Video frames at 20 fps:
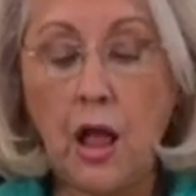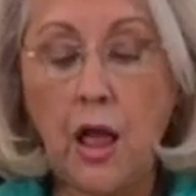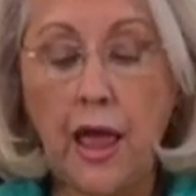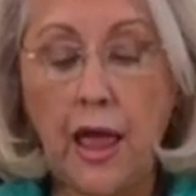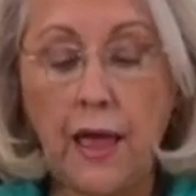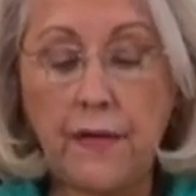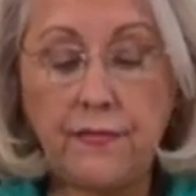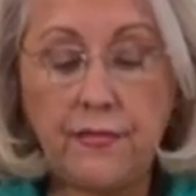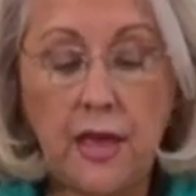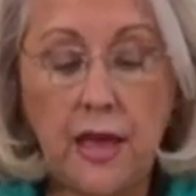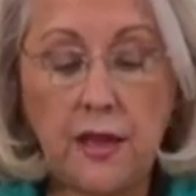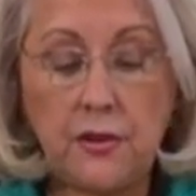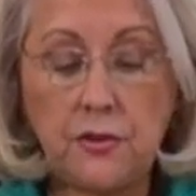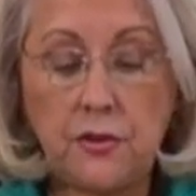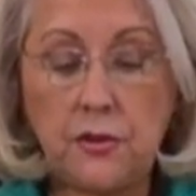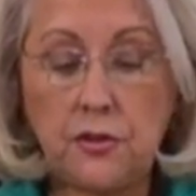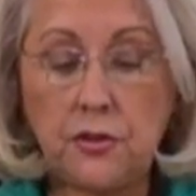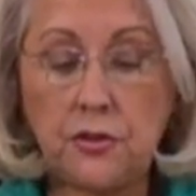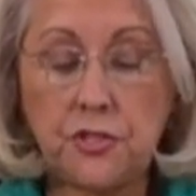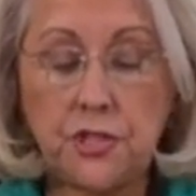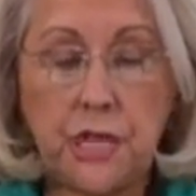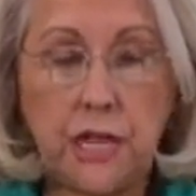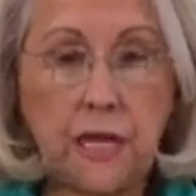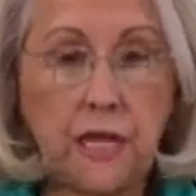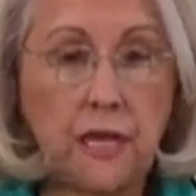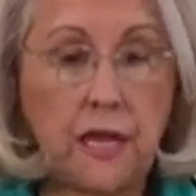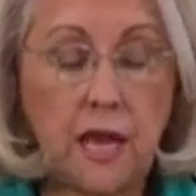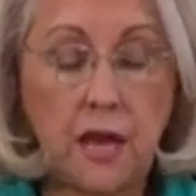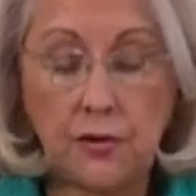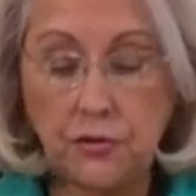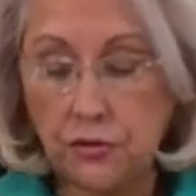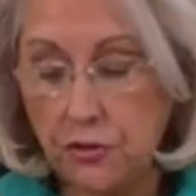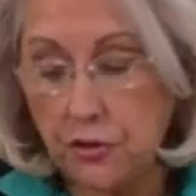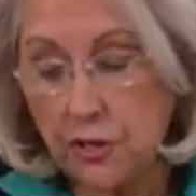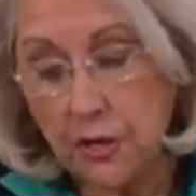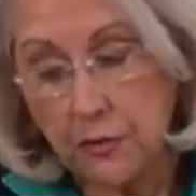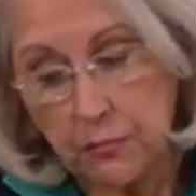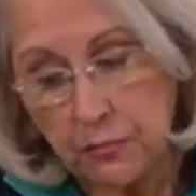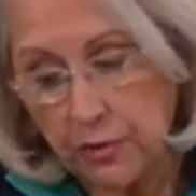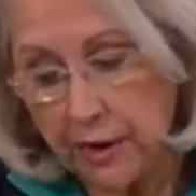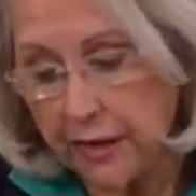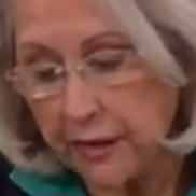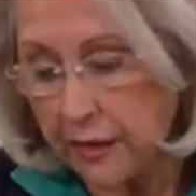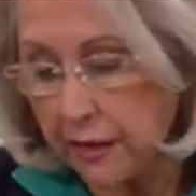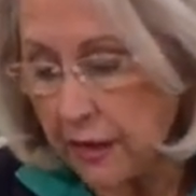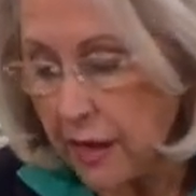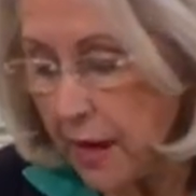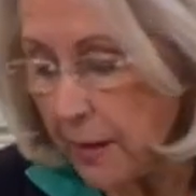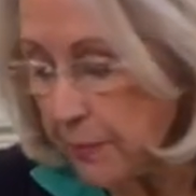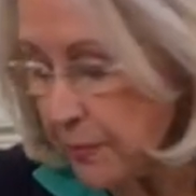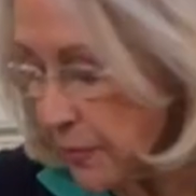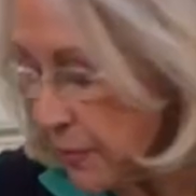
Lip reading: and then you take it out and you can break it up.